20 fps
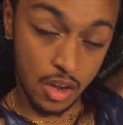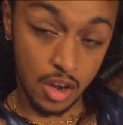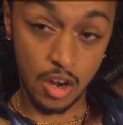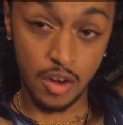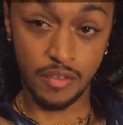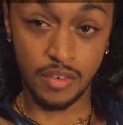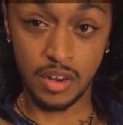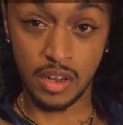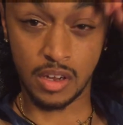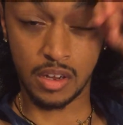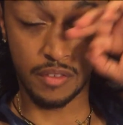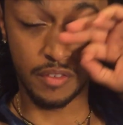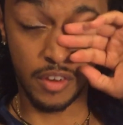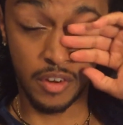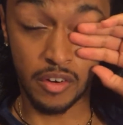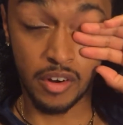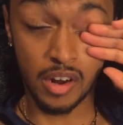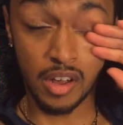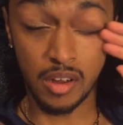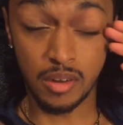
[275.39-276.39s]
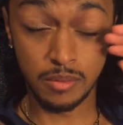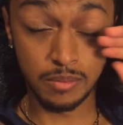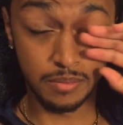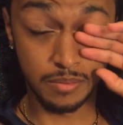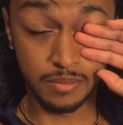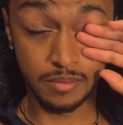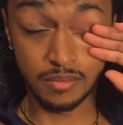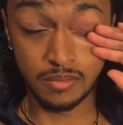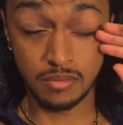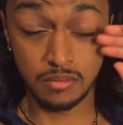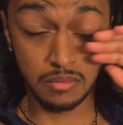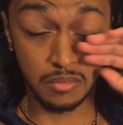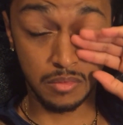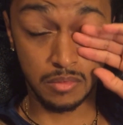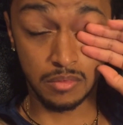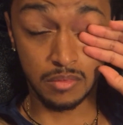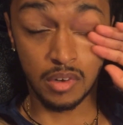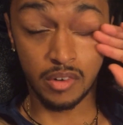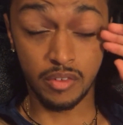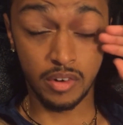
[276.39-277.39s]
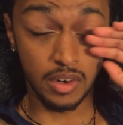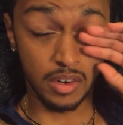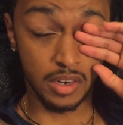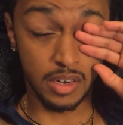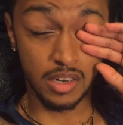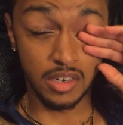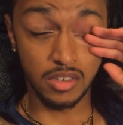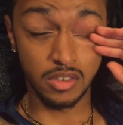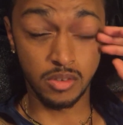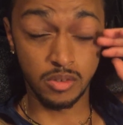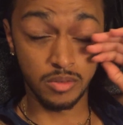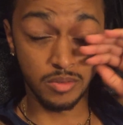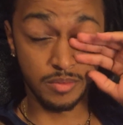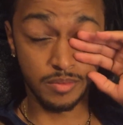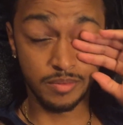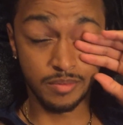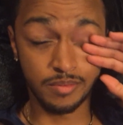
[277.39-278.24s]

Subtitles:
hopefully I can figure it out. I really need to.